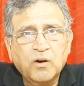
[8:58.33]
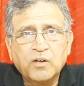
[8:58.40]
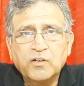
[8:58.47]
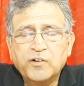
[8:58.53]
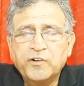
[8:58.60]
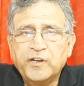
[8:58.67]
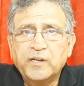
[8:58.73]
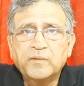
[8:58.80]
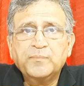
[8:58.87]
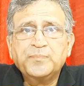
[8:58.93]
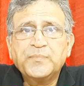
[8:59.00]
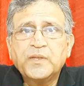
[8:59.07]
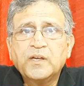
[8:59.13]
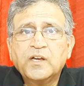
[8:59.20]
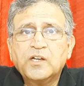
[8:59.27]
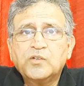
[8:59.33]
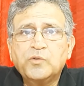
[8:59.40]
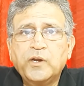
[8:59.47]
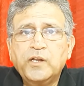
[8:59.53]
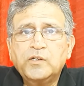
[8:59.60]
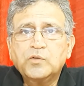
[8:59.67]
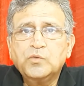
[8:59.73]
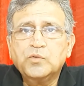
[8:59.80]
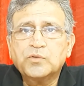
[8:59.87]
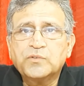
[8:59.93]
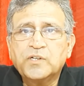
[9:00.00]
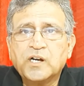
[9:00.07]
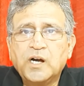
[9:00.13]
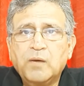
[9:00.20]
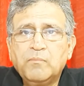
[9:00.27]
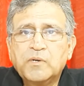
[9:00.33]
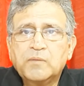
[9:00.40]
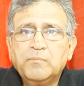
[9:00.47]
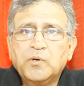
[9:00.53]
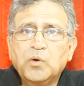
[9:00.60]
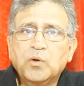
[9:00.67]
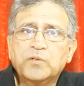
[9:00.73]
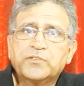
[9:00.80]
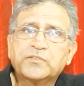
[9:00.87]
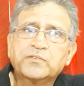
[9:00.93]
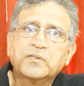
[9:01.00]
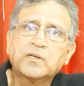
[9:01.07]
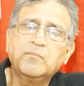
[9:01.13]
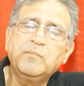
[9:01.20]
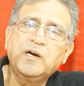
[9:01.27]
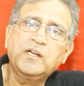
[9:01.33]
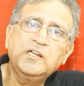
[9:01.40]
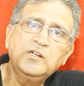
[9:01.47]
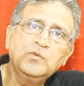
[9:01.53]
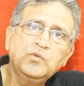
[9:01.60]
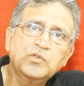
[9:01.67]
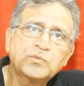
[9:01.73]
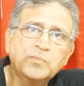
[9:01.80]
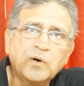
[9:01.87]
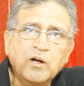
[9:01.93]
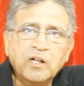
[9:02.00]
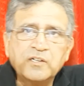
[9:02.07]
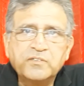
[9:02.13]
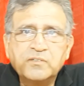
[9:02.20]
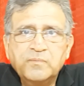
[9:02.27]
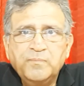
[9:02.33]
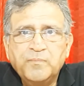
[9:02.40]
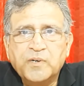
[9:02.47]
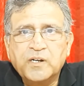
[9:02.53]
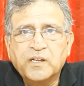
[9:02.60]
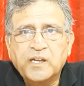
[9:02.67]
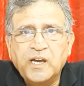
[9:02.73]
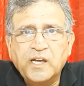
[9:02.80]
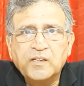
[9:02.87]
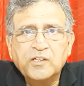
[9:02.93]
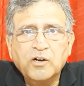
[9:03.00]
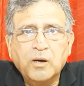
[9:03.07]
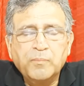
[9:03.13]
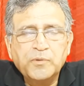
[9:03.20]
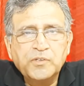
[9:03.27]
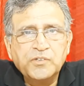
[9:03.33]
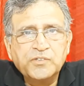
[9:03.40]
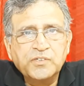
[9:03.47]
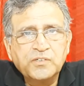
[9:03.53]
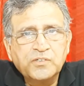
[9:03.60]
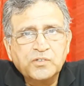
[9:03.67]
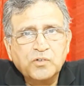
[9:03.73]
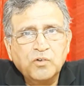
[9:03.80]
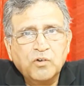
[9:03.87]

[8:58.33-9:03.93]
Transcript: Honoré. 22. The government bowls many loose balls, but can the opposition